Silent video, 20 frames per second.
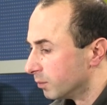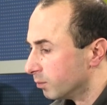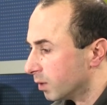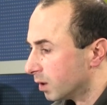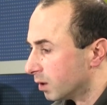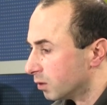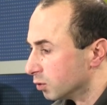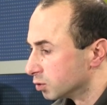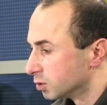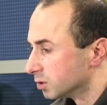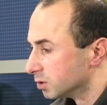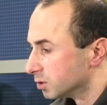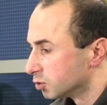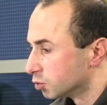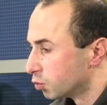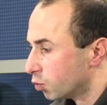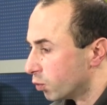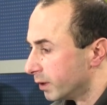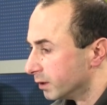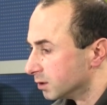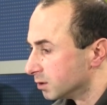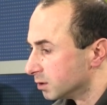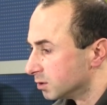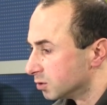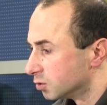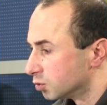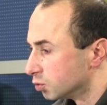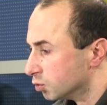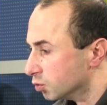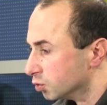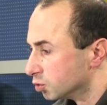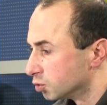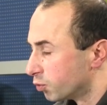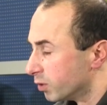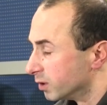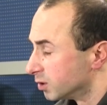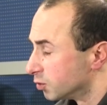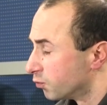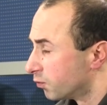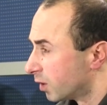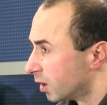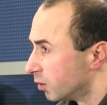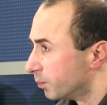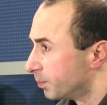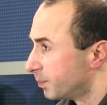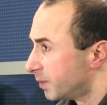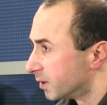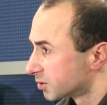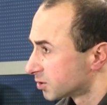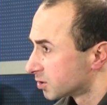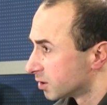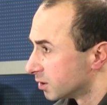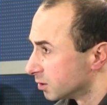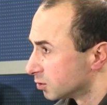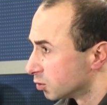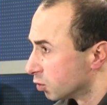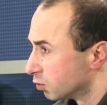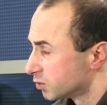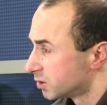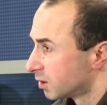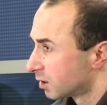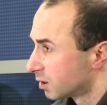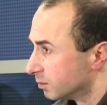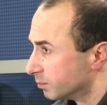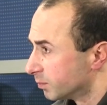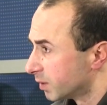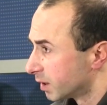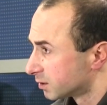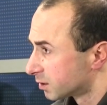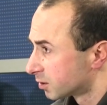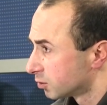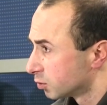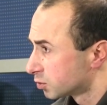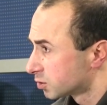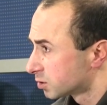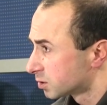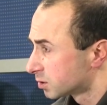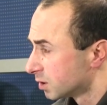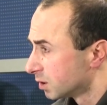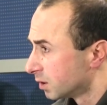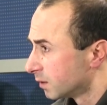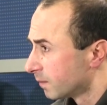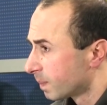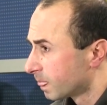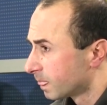about 20 to 25% of their compatriots